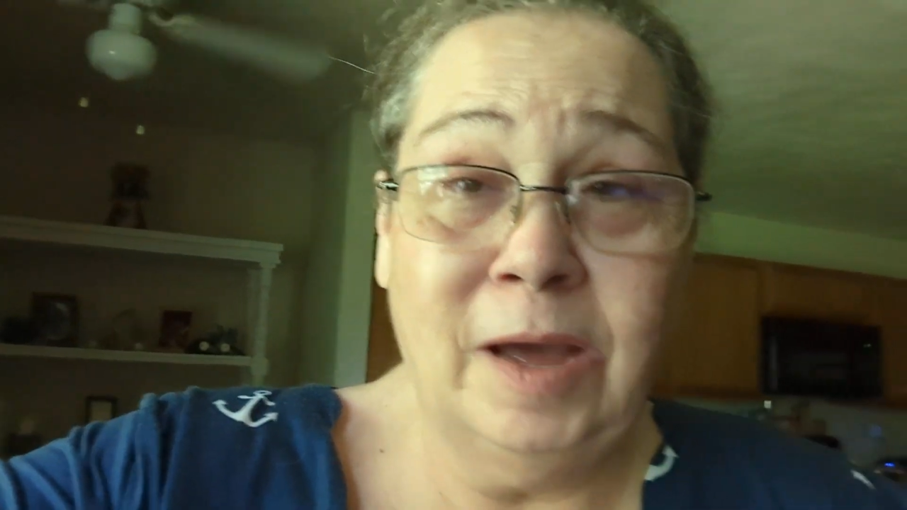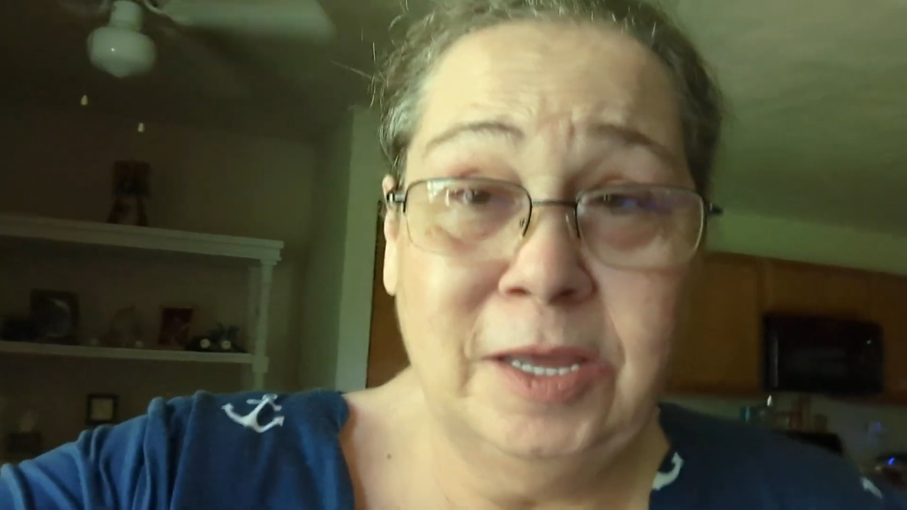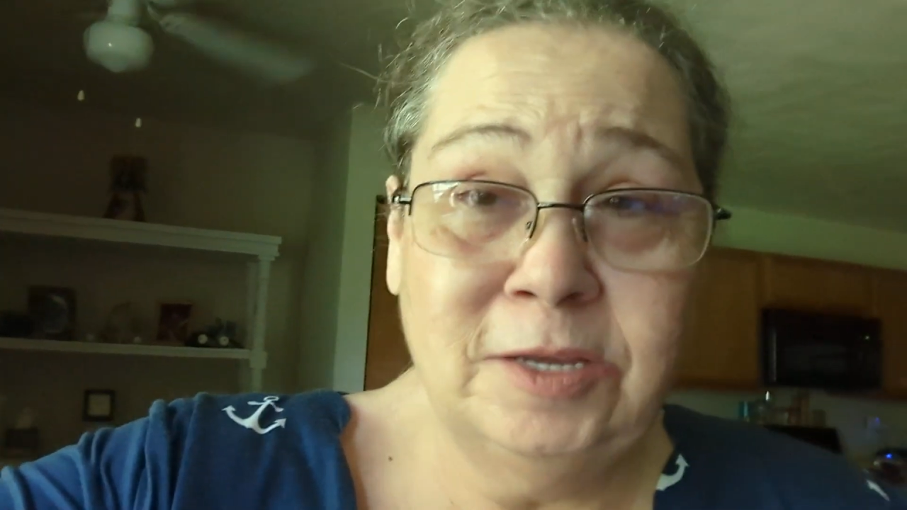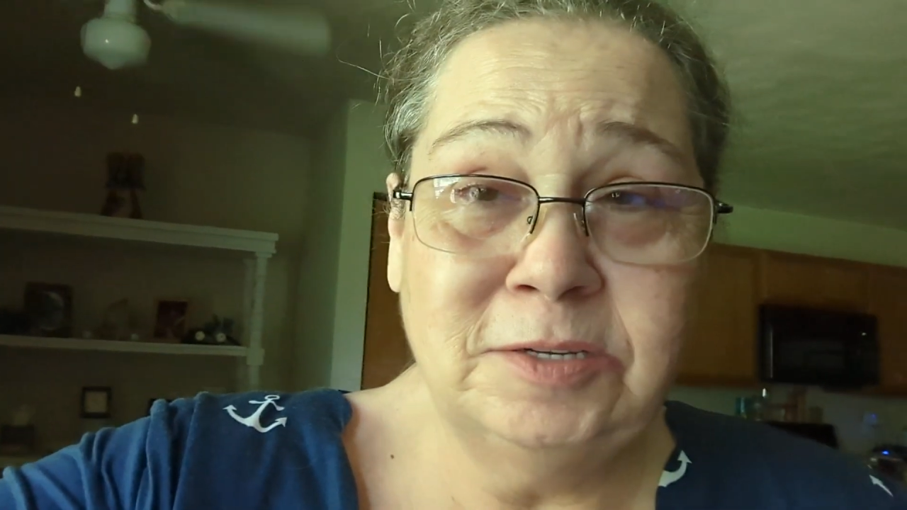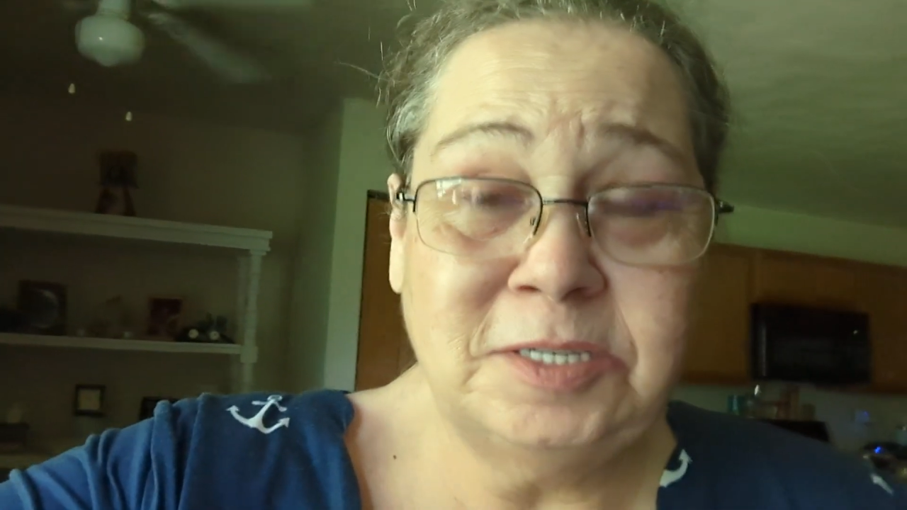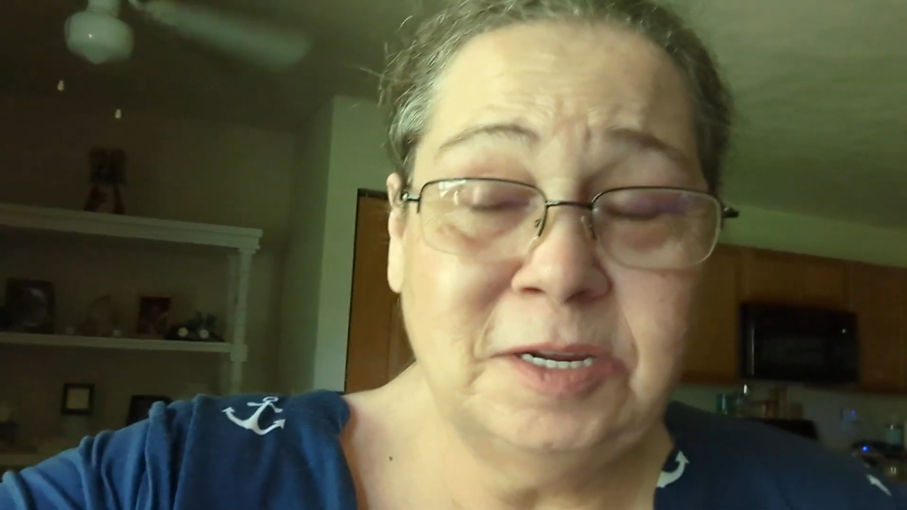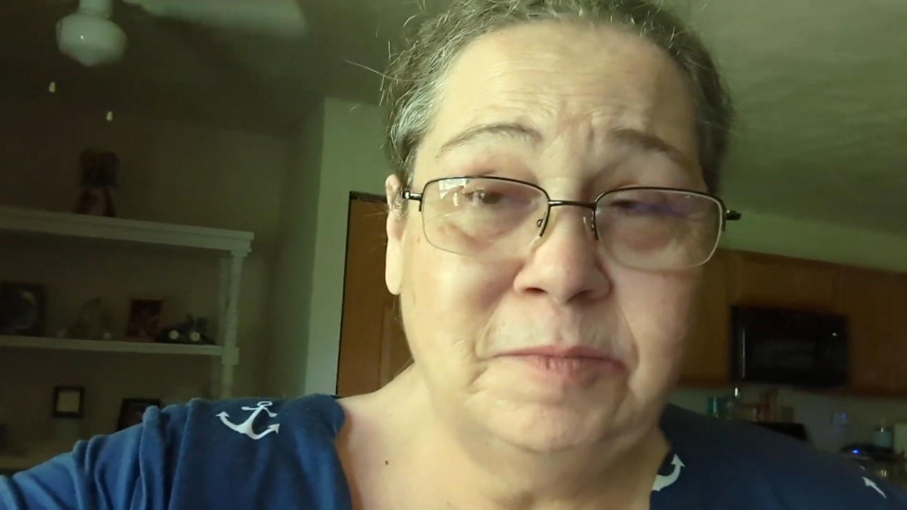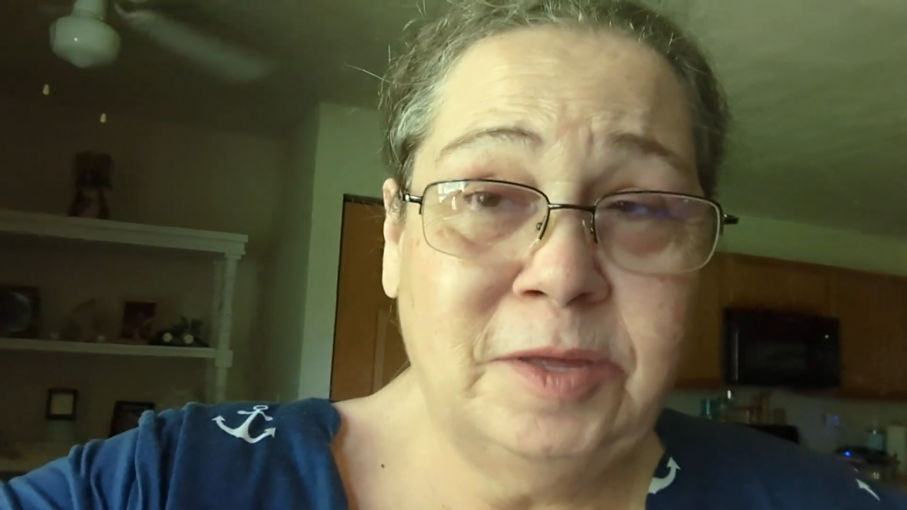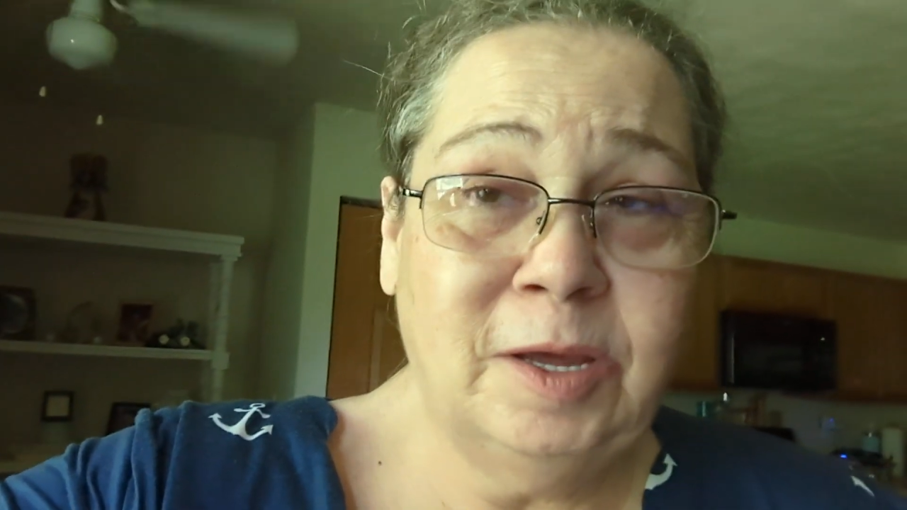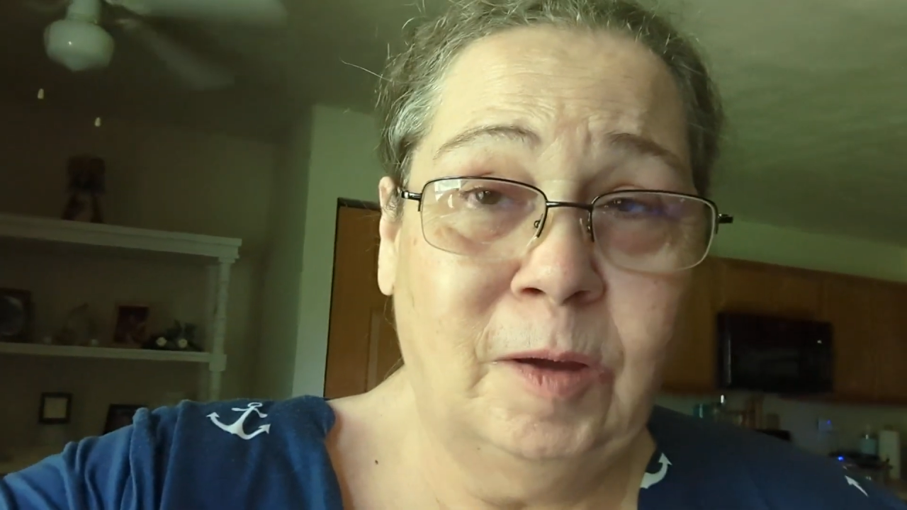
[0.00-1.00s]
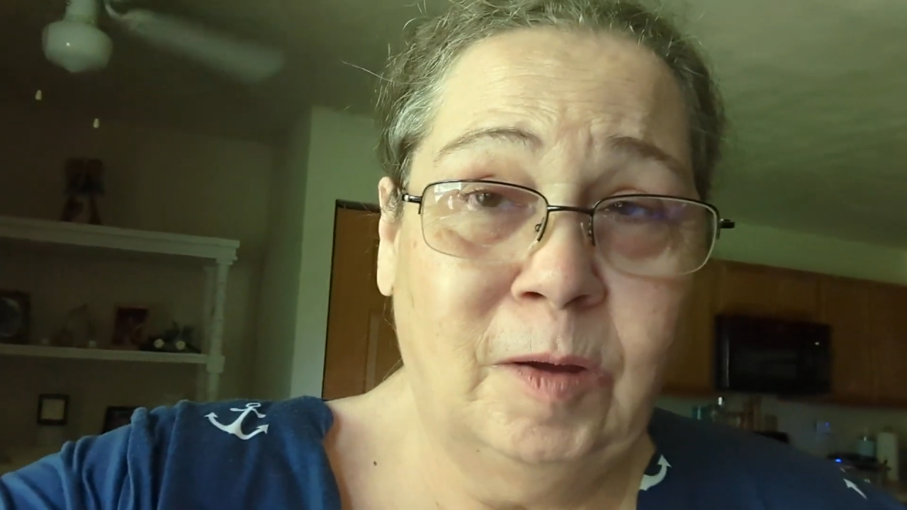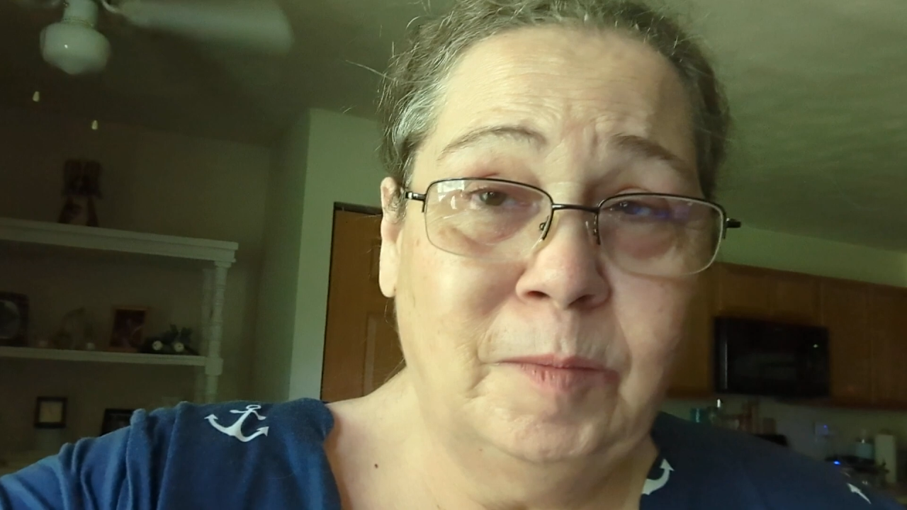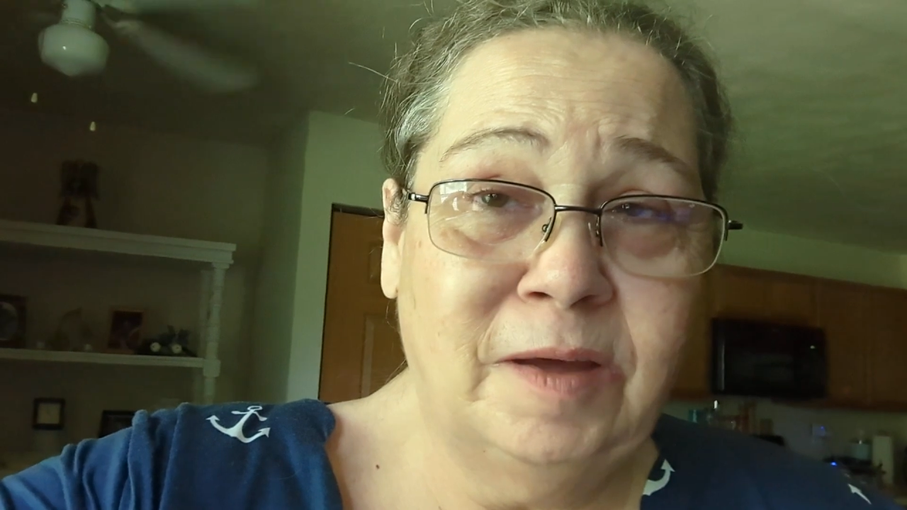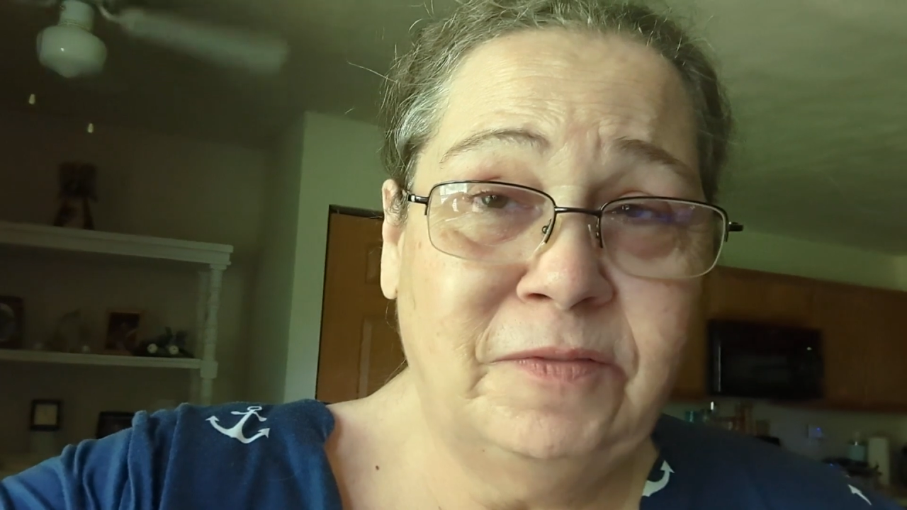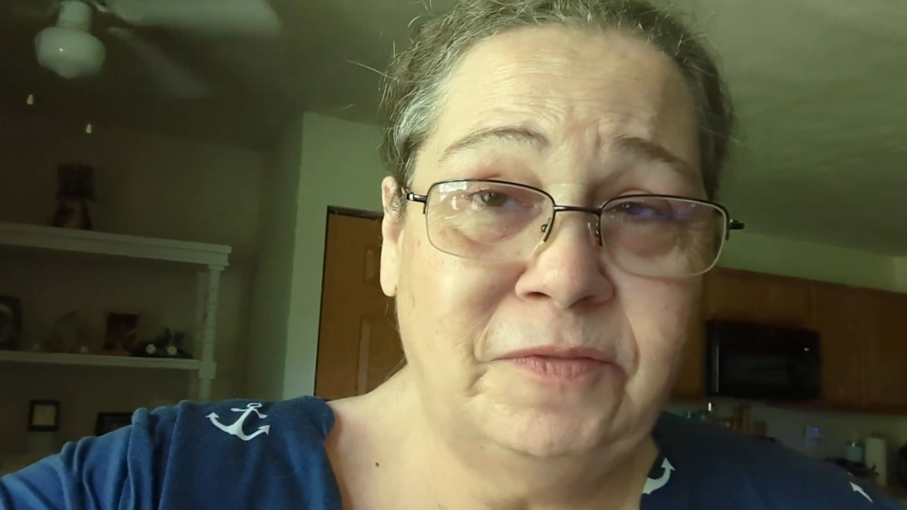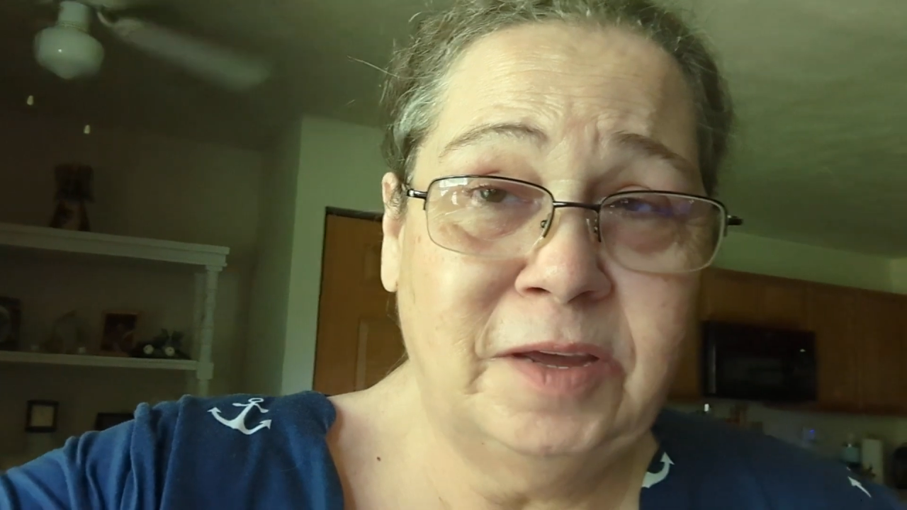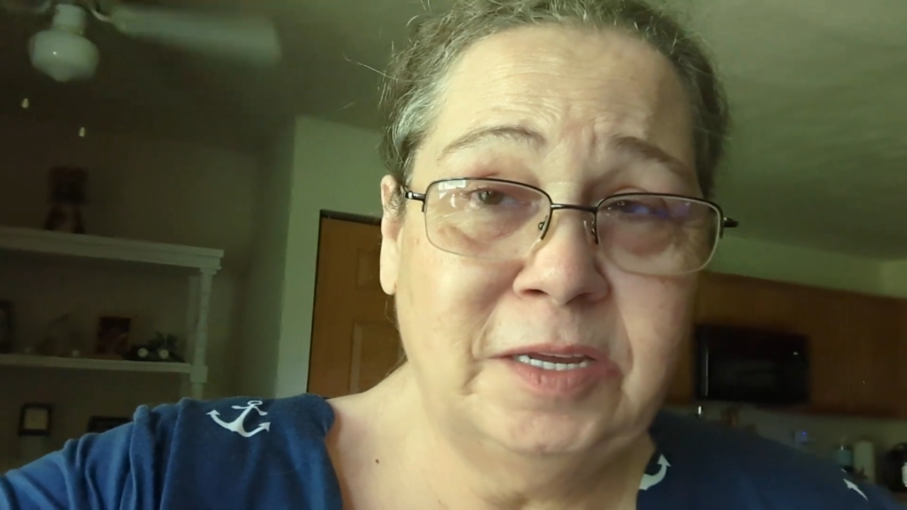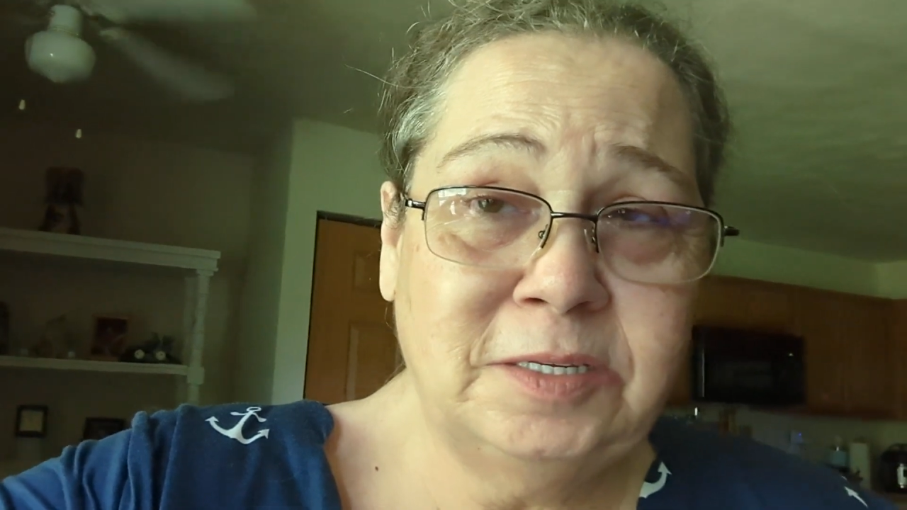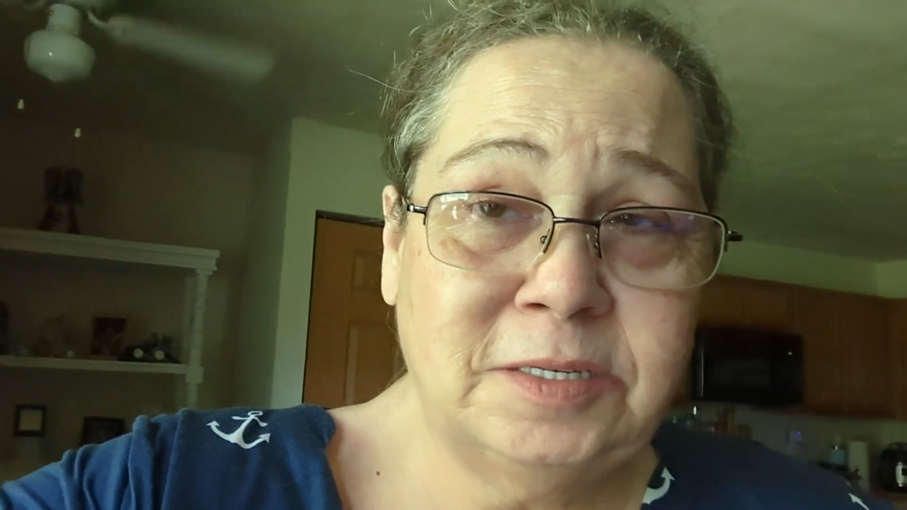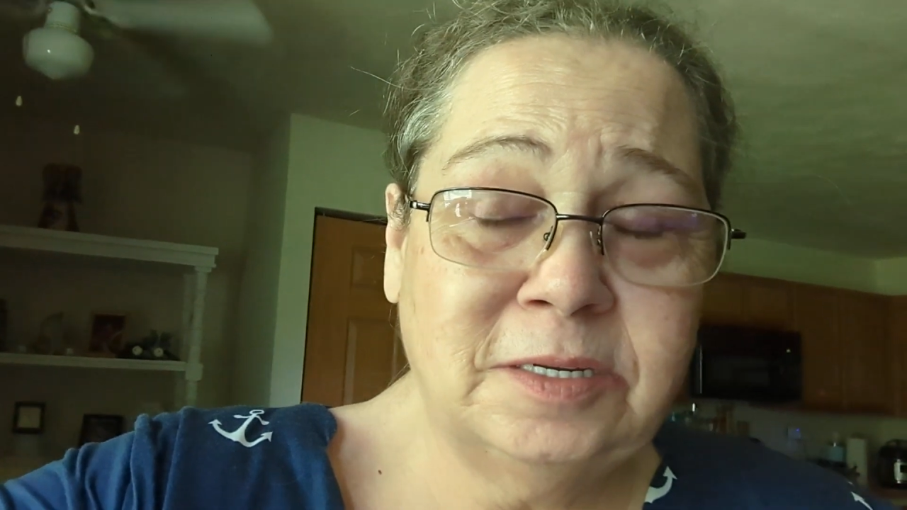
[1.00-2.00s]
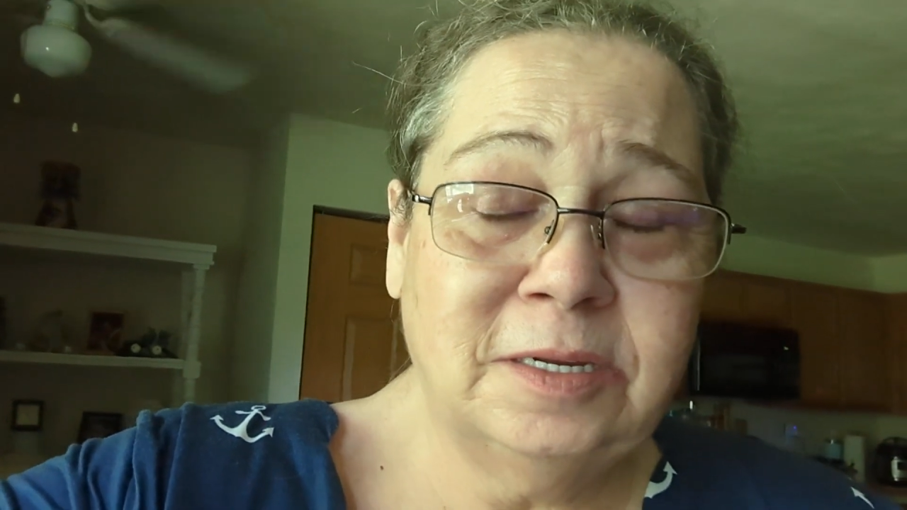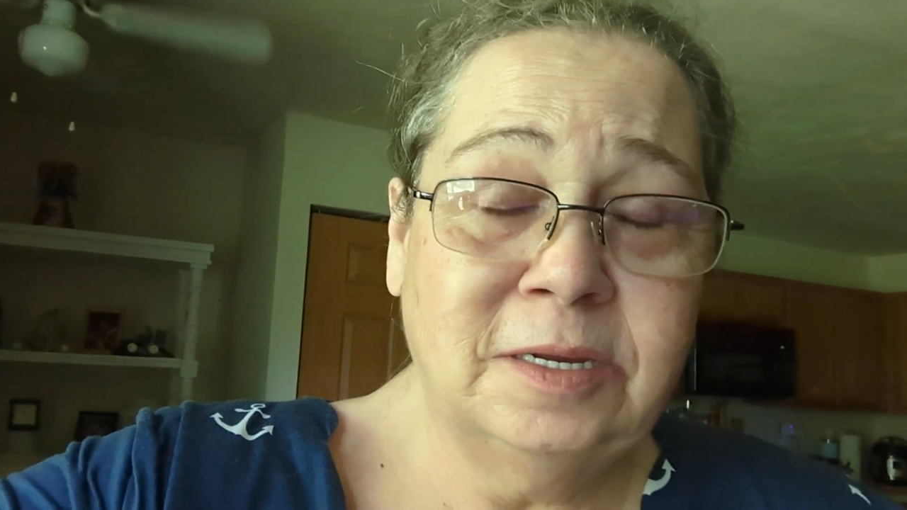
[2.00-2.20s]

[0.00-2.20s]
I used something on my face